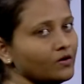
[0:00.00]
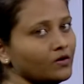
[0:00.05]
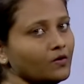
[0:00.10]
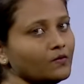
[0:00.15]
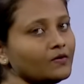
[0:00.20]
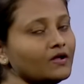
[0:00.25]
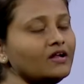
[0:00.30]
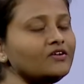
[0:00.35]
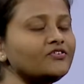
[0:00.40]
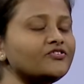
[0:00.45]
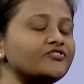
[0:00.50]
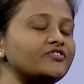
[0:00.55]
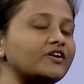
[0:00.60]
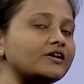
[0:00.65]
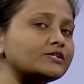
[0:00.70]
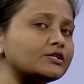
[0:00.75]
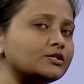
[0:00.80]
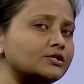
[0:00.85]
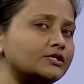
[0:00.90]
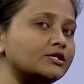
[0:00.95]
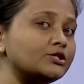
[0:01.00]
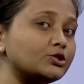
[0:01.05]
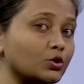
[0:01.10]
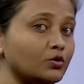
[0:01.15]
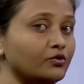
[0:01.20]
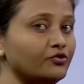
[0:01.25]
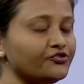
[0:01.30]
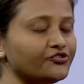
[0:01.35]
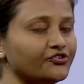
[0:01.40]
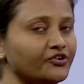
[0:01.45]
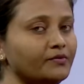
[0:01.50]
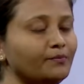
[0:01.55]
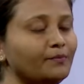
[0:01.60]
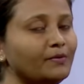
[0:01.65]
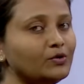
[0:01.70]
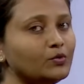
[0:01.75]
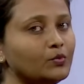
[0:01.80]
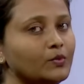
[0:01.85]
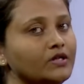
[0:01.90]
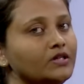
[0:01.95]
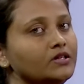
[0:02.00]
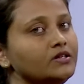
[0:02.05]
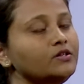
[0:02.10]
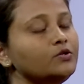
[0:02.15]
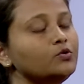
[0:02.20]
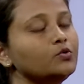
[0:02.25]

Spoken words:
Okay, it's just a dissolution between